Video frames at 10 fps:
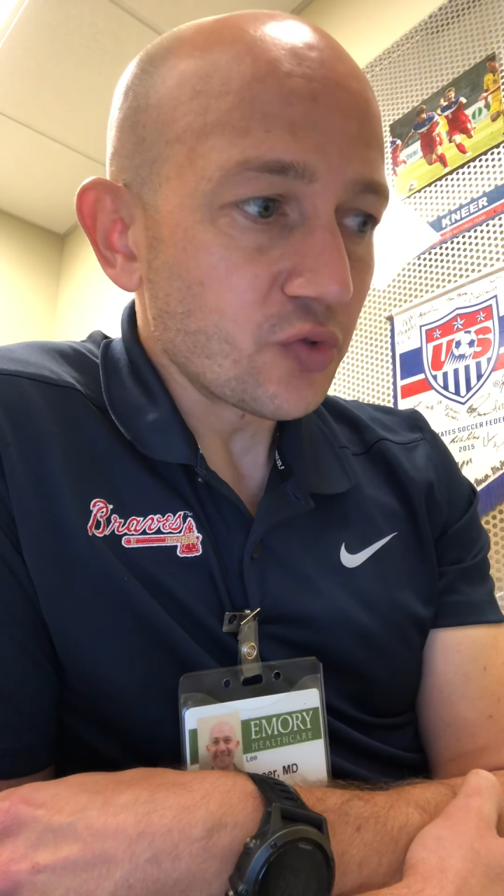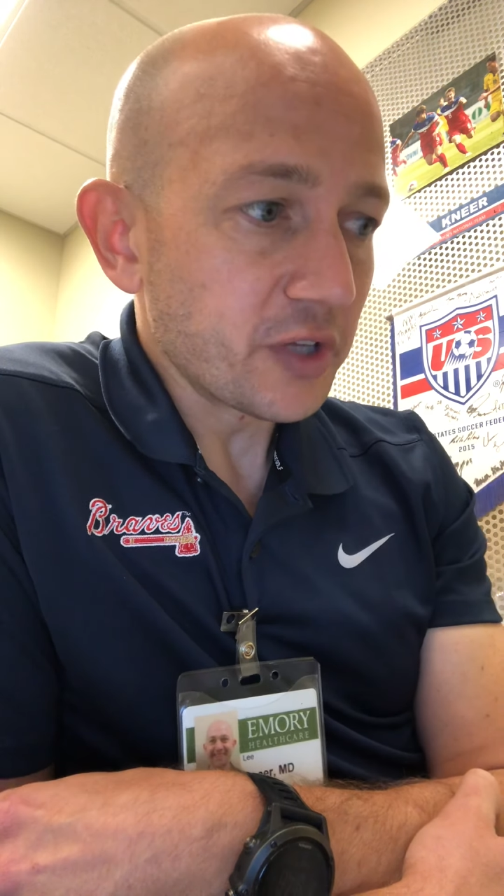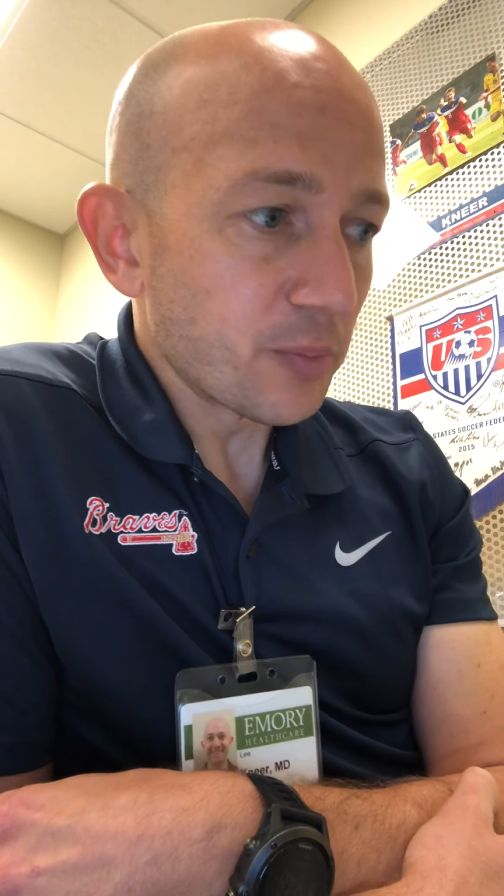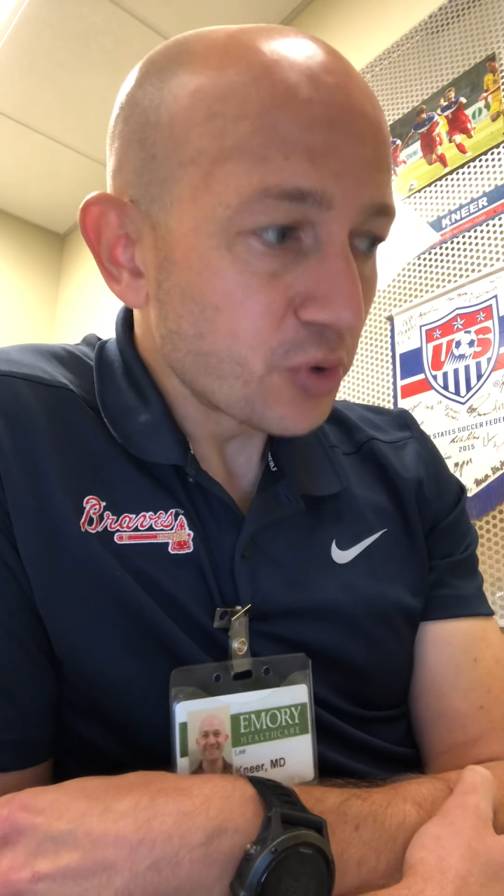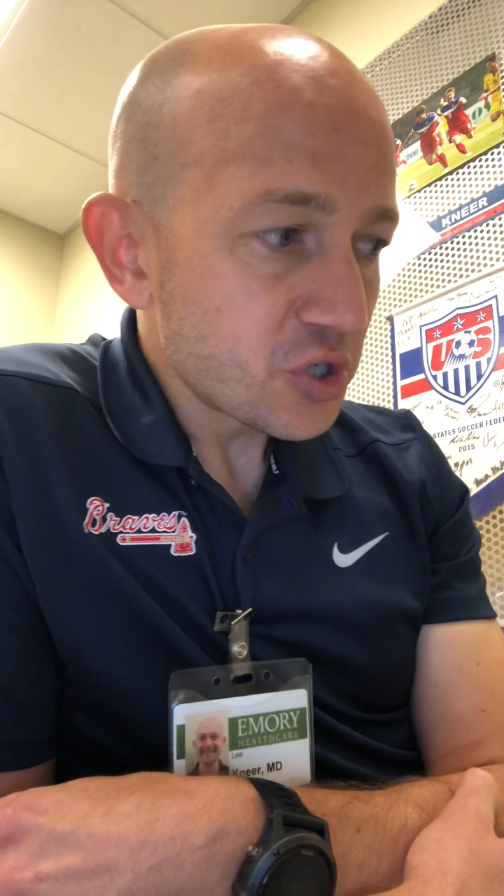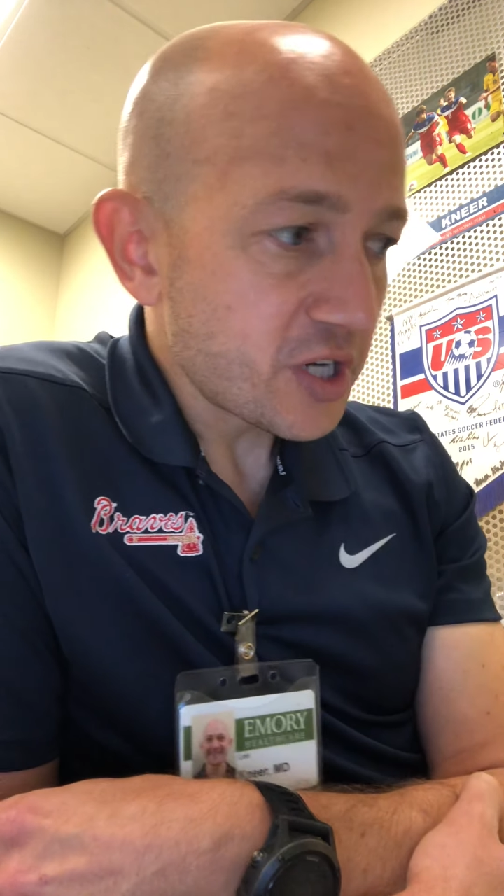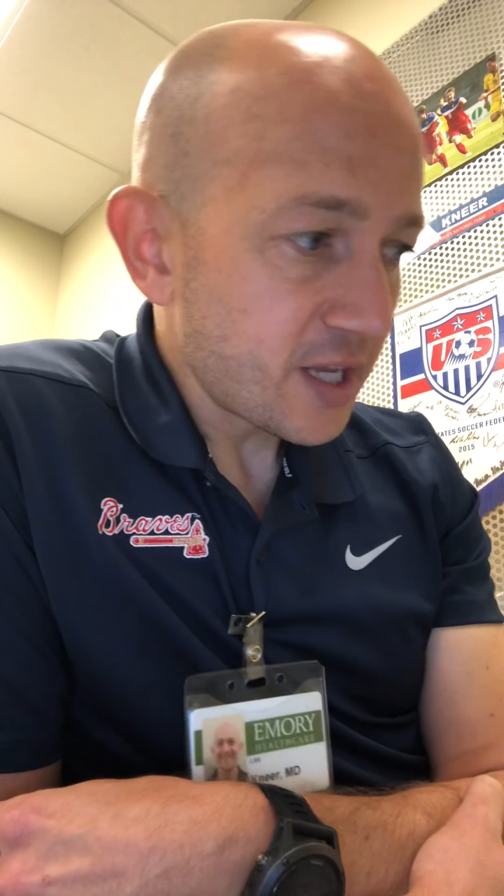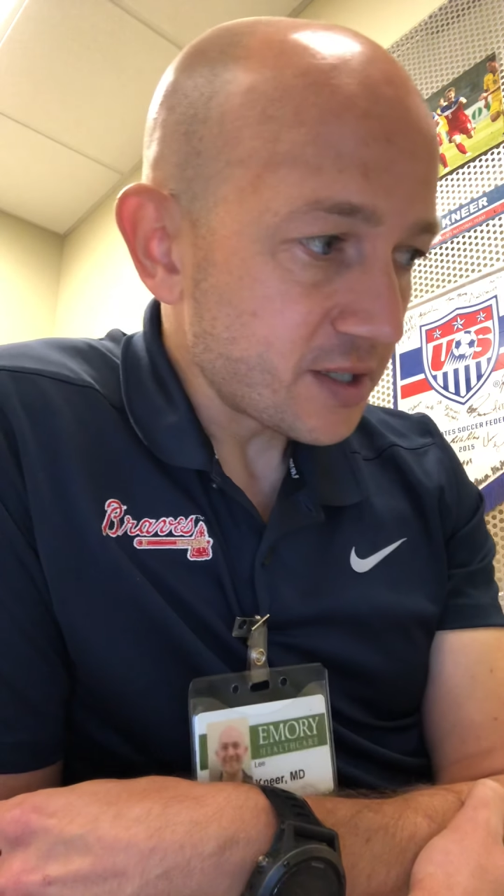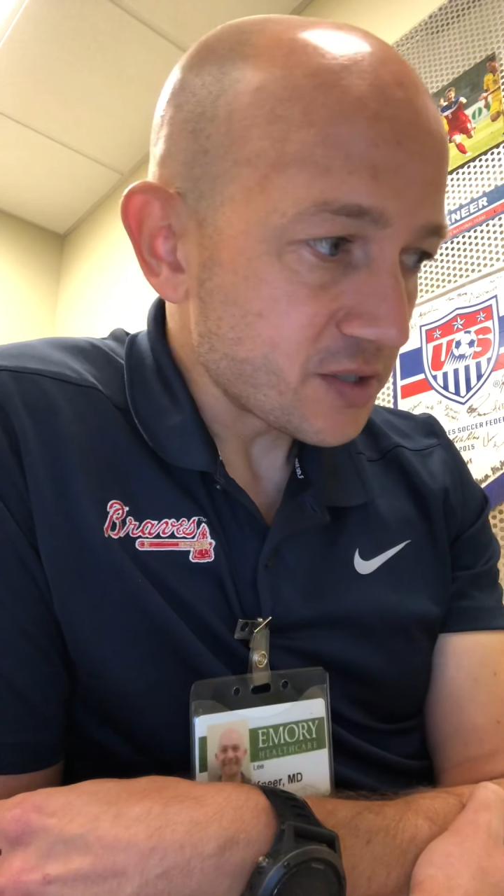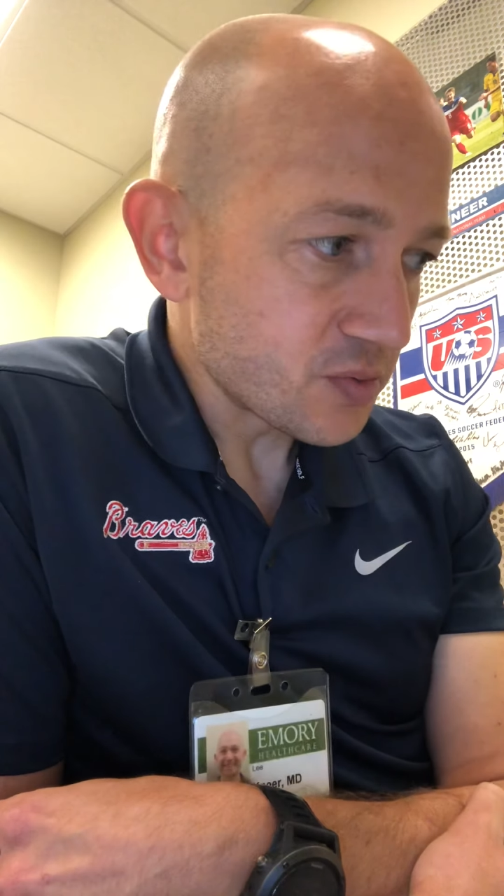really
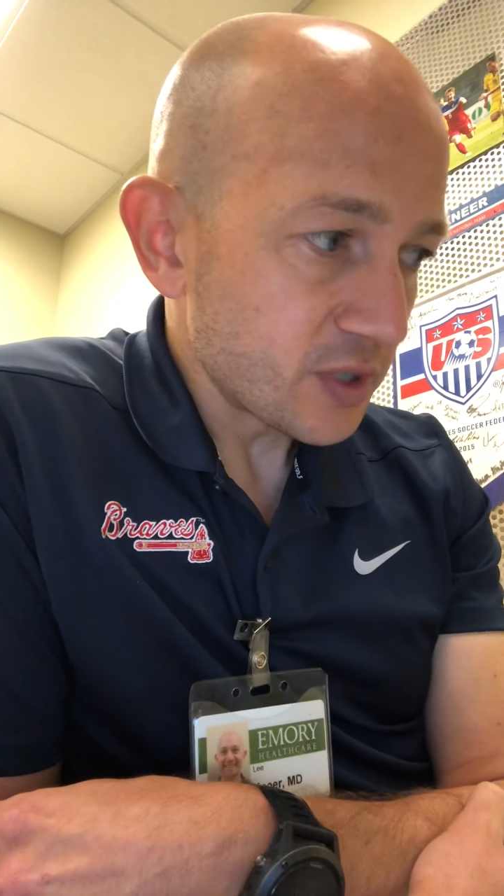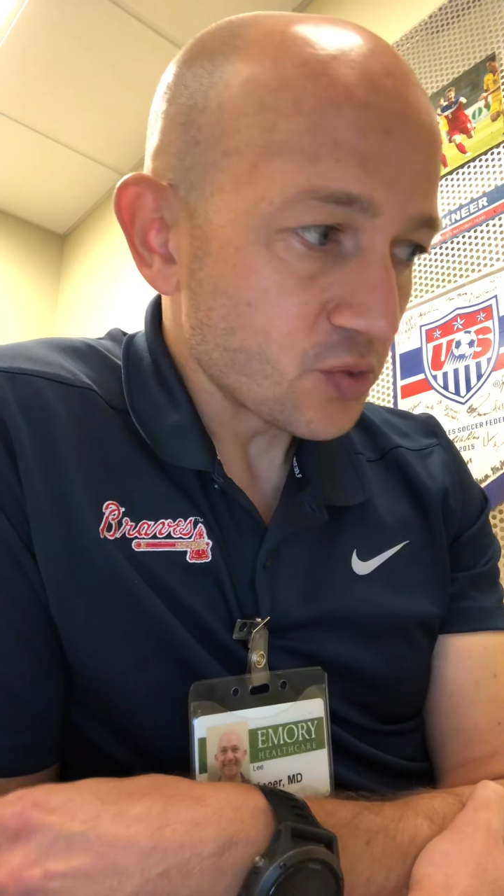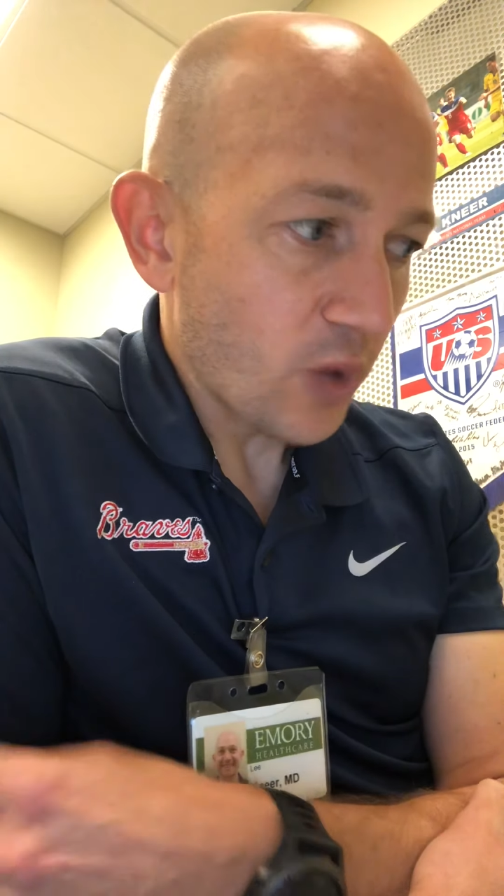appreciate is